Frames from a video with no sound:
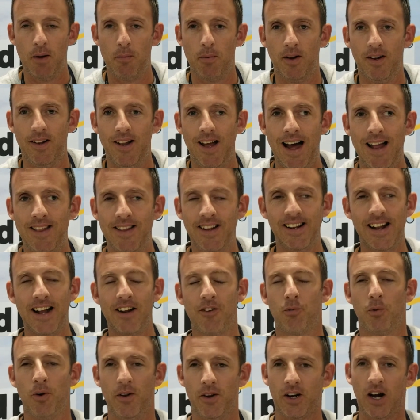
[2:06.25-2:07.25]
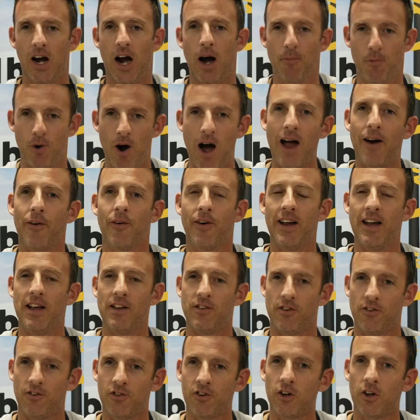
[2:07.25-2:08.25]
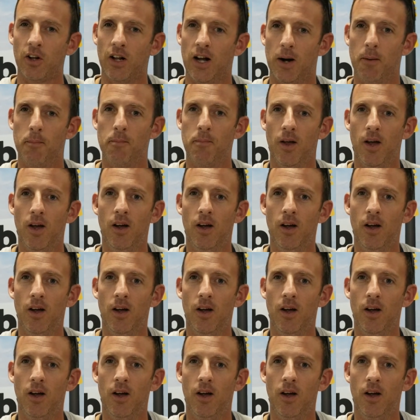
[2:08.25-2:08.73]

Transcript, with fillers: But I think that's where the camaraderie is, is club.